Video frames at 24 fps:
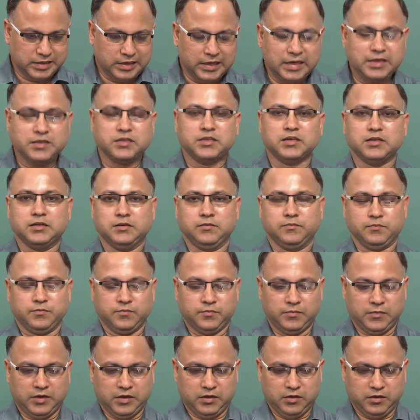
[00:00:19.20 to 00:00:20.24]
lecture,
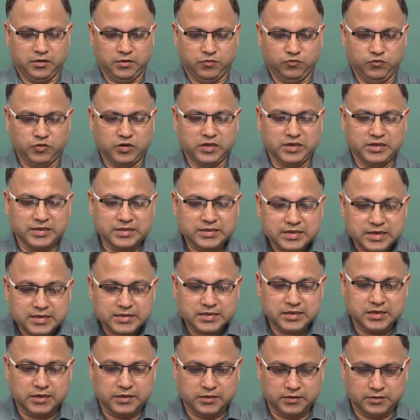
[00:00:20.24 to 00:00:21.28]
we are
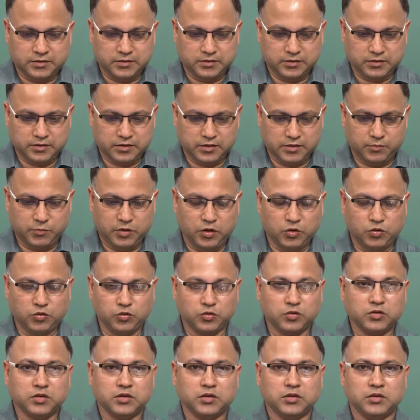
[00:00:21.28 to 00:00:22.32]
discussing
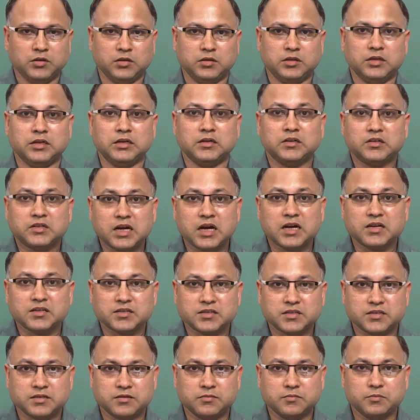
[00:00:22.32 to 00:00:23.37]
about the
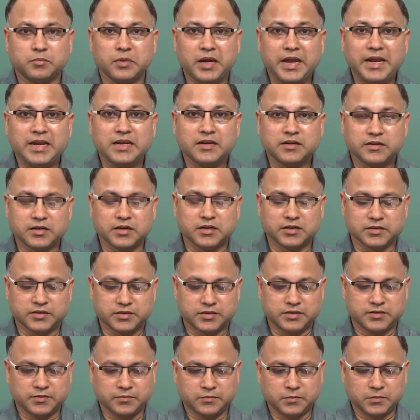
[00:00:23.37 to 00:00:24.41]
truss, plain
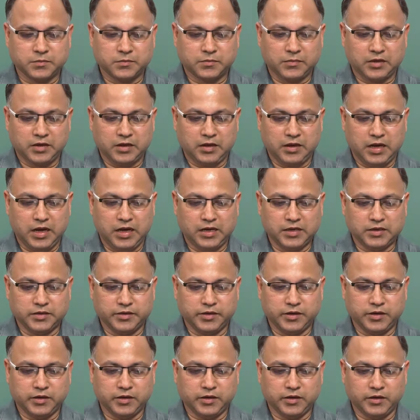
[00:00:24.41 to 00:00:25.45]
truss,
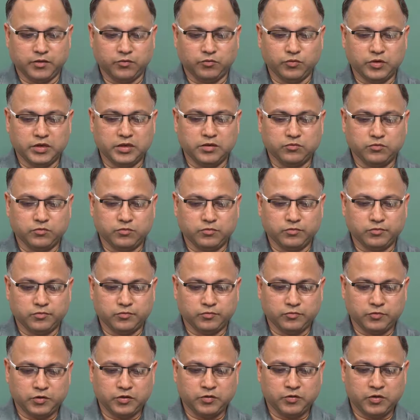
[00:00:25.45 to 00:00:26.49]
and
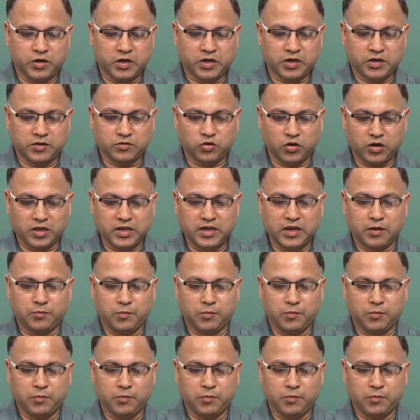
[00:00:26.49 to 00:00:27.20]
we are talking